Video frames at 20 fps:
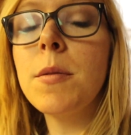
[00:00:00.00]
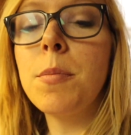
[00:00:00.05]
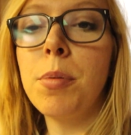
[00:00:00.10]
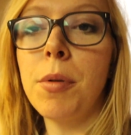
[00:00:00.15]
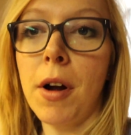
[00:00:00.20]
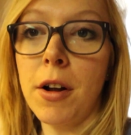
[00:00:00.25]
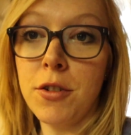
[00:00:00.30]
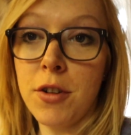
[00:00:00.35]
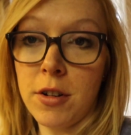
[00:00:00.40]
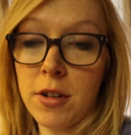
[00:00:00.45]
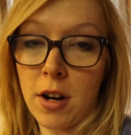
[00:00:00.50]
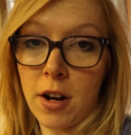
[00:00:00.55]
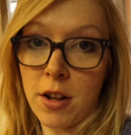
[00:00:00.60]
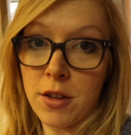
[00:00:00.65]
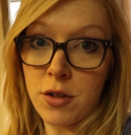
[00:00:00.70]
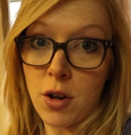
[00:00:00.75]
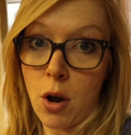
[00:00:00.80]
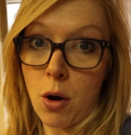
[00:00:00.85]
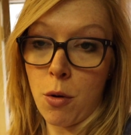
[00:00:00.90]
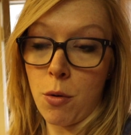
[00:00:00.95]
a project on
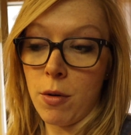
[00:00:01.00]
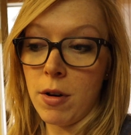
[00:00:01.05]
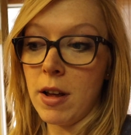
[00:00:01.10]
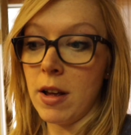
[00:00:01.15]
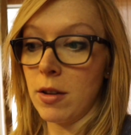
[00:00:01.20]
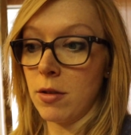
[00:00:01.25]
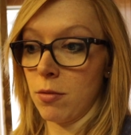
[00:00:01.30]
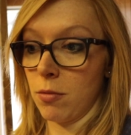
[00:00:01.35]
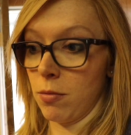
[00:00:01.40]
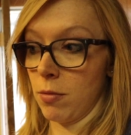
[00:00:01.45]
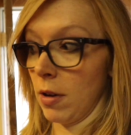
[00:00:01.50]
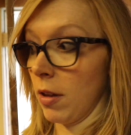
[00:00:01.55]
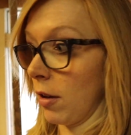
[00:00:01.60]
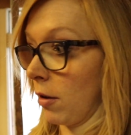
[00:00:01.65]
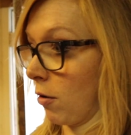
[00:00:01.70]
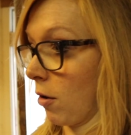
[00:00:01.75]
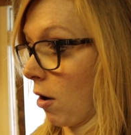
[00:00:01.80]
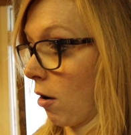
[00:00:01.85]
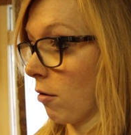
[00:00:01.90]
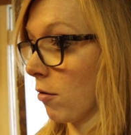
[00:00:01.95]
its own. It's really
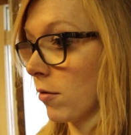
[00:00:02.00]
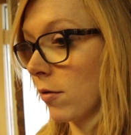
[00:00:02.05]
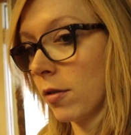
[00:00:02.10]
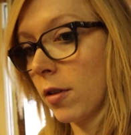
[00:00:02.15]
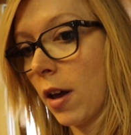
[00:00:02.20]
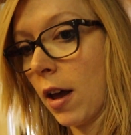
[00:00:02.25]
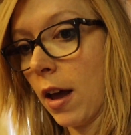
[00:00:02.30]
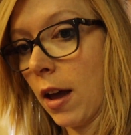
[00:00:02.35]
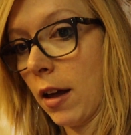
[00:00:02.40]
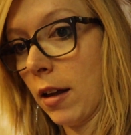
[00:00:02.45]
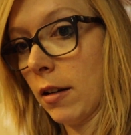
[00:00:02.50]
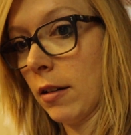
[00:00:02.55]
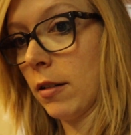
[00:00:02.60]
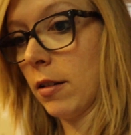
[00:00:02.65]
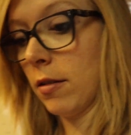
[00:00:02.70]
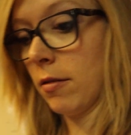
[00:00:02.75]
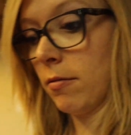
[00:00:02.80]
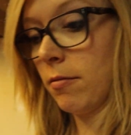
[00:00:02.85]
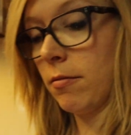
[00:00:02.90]
gross, and